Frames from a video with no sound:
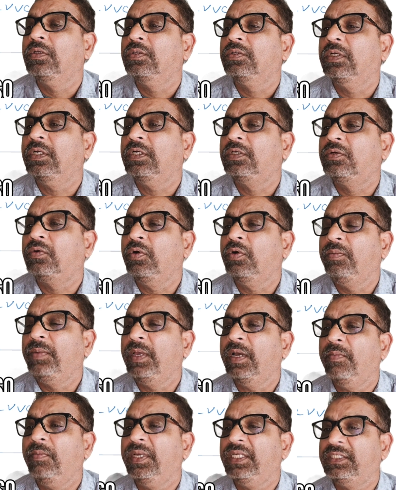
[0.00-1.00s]
So it could
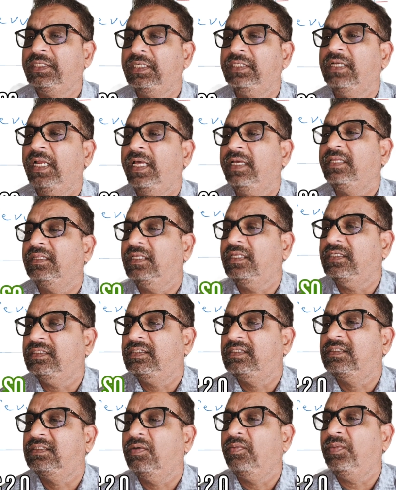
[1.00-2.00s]
be a message like
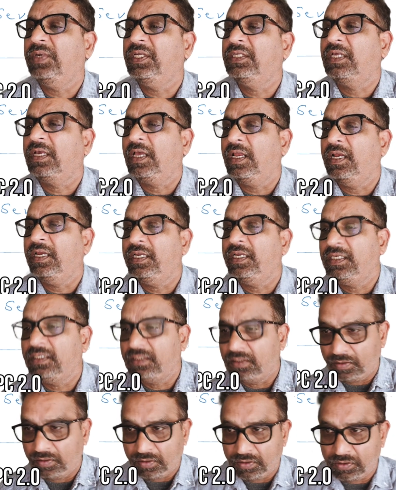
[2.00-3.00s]
this. So basically
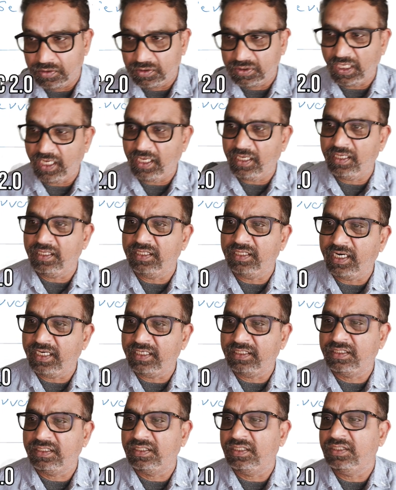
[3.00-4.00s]
saying
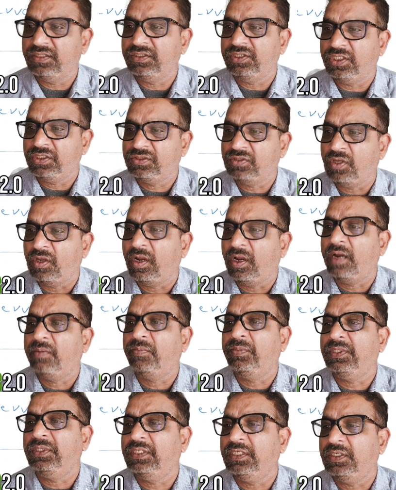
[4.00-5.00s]
that
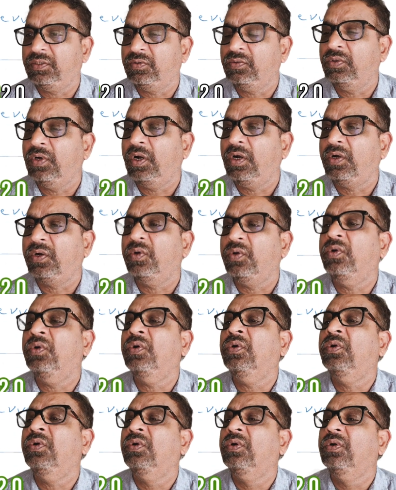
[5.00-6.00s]
JSON-RPC
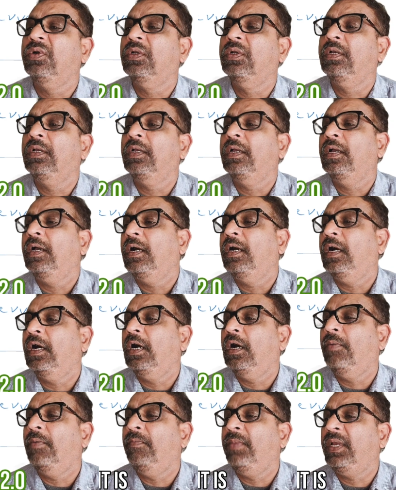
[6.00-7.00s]

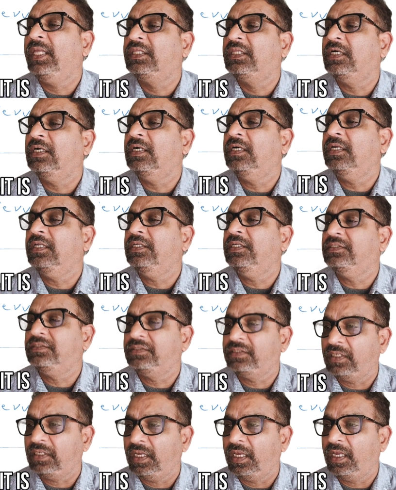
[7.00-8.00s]
2.0 method
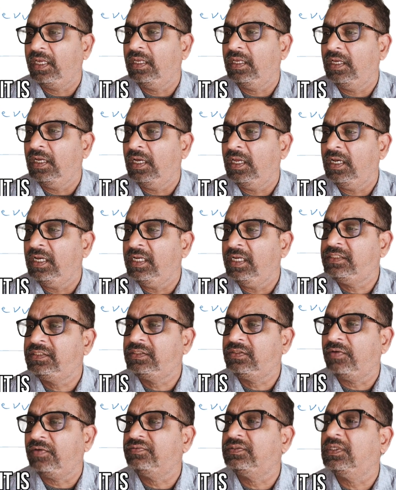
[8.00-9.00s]
is a
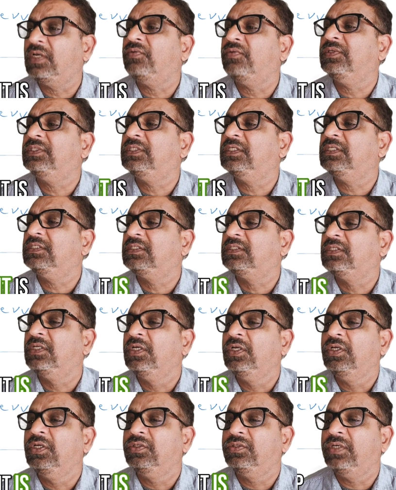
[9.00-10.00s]
list of services.
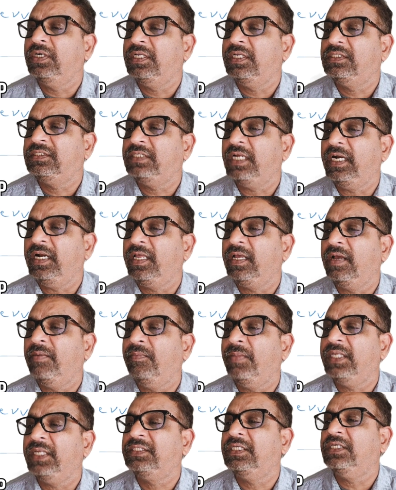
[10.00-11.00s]
So it is sending a
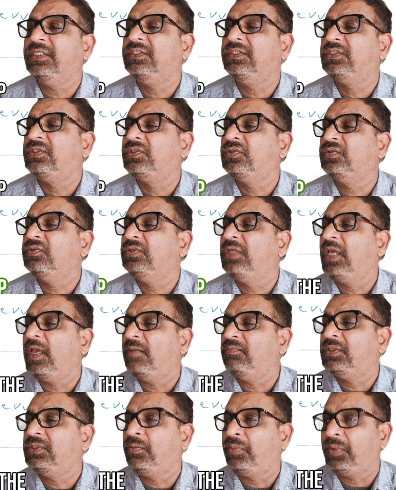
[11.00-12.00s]
message to the
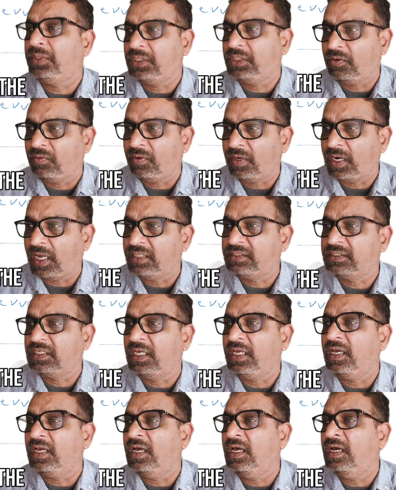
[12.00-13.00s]
MCP server
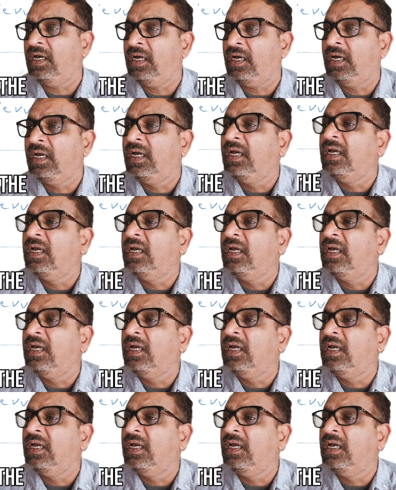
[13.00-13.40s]
asking to